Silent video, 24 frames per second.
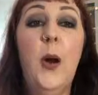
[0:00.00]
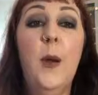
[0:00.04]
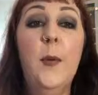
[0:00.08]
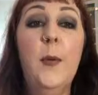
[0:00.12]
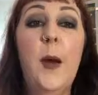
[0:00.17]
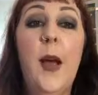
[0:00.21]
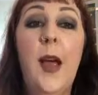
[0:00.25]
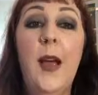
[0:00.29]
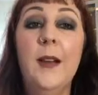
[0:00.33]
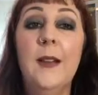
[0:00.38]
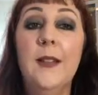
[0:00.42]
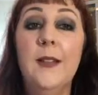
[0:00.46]

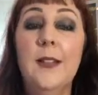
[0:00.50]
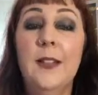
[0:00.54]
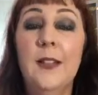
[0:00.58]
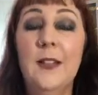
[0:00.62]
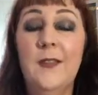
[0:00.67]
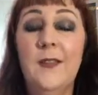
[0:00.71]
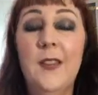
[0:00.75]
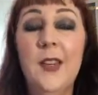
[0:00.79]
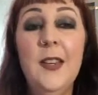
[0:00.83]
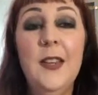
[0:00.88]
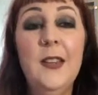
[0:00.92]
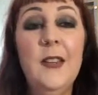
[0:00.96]

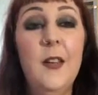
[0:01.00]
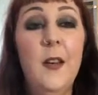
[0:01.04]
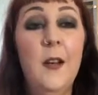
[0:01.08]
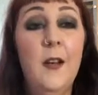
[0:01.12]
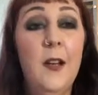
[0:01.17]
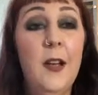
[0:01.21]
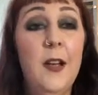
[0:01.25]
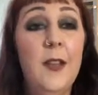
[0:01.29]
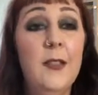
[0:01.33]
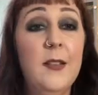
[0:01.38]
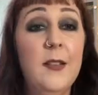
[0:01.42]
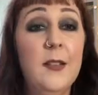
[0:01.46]
practicing Vini
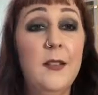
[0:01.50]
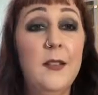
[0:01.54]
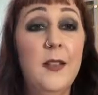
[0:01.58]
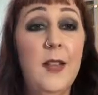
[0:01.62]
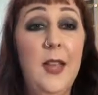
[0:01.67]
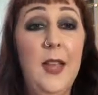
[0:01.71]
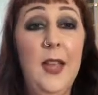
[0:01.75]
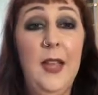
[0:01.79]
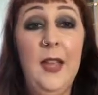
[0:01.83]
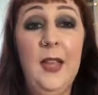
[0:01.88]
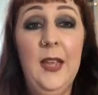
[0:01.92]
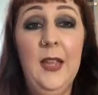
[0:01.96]
Yoga, there's
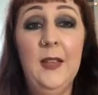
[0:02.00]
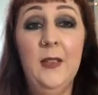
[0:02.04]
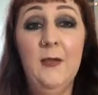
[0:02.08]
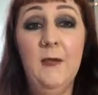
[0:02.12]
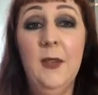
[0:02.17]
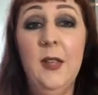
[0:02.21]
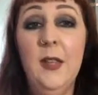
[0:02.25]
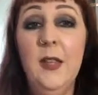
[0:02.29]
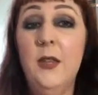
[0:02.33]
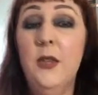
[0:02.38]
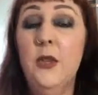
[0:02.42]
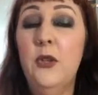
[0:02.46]
a
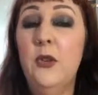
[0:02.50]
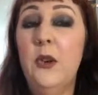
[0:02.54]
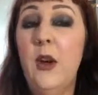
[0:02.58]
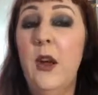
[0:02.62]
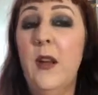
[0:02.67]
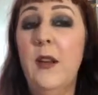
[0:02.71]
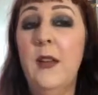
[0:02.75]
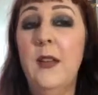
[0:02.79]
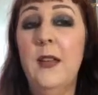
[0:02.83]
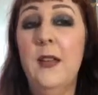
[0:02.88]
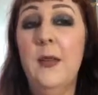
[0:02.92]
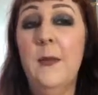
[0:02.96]
really
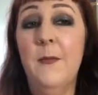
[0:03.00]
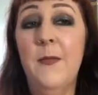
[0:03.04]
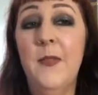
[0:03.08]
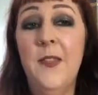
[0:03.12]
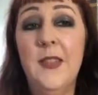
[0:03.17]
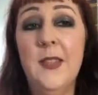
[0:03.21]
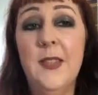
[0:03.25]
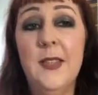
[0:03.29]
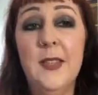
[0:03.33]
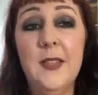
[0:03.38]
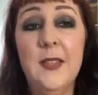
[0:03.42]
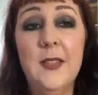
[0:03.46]
strong
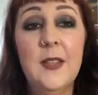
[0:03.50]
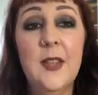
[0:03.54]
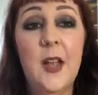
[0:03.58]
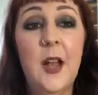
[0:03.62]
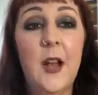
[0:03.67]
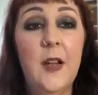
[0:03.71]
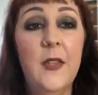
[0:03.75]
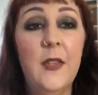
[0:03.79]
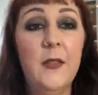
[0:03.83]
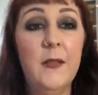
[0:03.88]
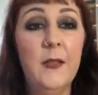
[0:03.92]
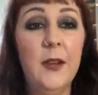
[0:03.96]
emphasis
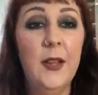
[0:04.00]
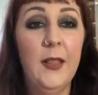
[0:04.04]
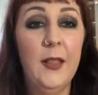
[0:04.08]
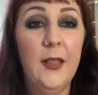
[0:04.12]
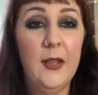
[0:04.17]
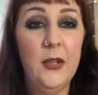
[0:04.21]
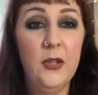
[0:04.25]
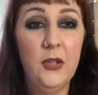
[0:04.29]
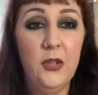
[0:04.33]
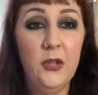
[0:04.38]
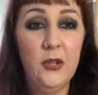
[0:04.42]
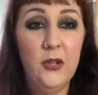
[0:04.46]
on the
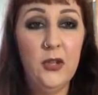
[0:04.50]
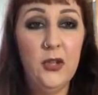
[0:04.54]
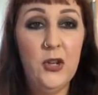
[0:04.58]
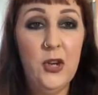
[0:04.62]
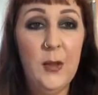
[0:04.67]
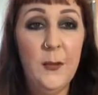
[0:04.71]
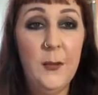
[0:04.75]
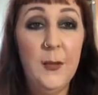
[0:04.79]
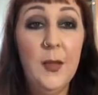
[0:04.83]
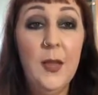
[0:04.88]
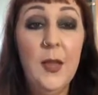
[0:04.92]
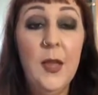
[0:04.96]

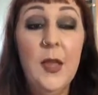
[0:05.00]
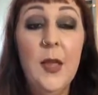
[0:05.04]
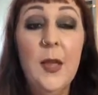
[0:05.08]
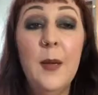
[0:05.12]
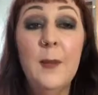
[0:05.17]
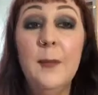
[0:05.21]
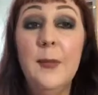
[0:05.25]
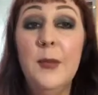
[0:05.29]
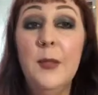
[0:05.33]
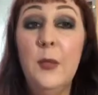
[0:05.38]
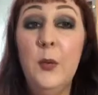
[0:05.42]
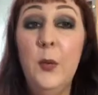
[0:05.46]
relationship
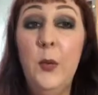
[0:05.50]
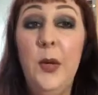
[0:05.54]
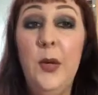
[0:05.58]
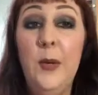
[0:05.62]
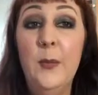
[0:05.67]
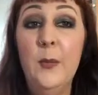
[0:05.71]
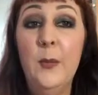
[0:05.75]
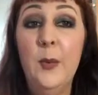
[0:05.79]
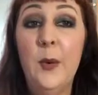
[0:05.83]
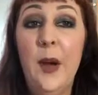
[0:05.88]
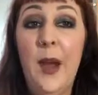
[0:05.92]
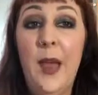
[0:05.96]

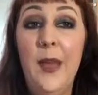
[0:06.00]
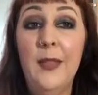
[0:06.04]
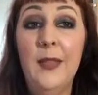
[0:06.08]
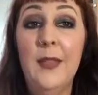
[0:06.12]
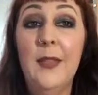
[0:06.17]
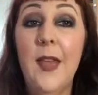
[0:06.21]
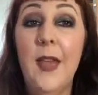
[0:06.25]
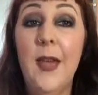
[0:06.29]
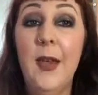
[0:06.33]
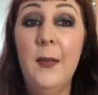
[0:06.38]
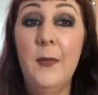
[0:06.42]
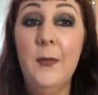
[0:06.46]
between breath
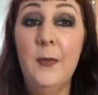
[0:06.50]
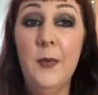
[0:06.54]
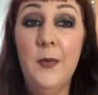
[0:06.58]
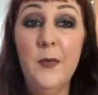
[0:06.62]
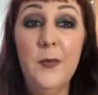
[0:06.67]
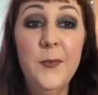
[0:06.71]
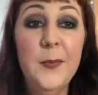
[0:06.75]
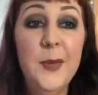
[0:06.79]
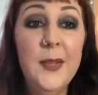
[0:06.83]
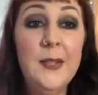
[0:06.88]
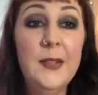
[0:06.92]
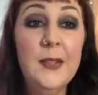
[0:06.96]
and
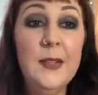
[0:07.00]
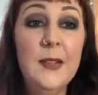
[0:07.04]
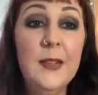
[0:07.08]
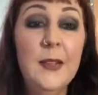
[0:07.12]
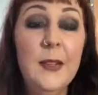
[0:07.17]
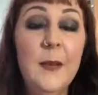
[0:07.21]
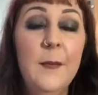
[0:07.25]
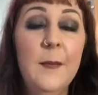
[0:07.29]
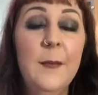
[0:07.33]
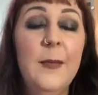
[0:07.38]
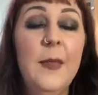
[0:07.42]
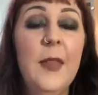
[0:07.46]
movement.
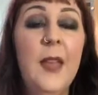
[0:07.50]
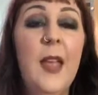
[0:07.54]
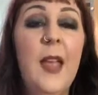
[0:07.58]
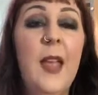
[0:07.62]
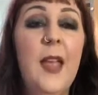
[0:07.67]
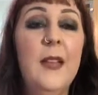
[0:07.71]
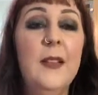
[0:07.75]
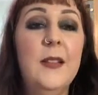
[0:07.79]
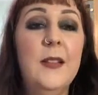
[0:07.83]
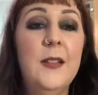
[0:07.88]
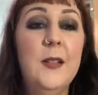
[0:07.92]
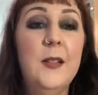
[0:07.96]

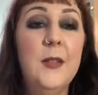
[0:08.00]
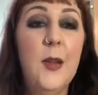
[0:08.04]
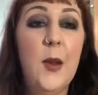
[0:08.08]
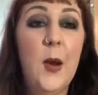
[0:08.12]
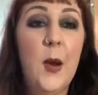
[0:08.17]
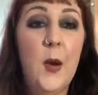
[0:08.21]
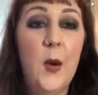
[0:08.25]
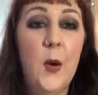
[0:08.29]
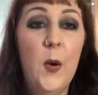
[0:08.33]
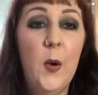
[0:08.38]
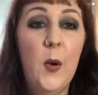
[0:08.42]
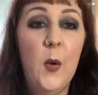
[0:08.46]
And
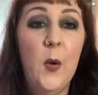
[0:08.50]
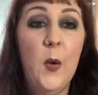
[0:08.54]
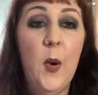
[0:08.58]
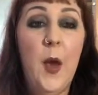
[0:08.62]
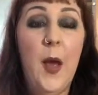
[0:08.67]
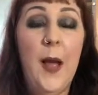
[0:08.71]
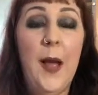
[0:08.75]
so